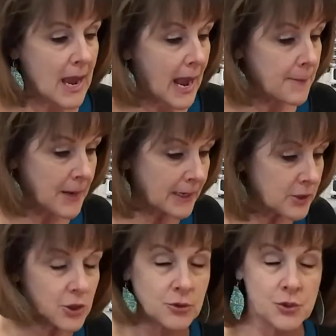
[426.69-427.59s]
I'm not going
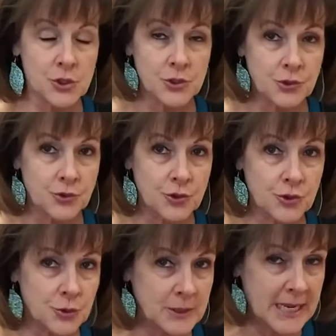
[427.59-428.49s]
to use the serger
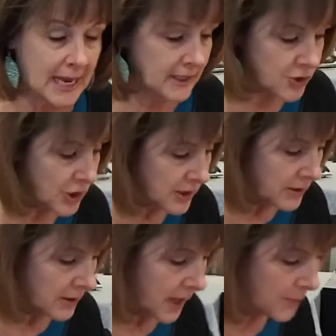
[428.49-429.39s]
to attach it.
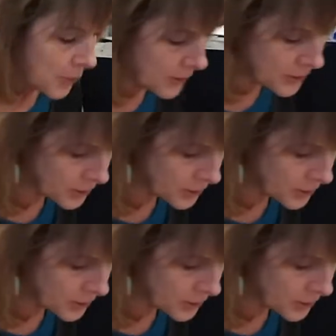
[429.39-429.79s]
I'm going to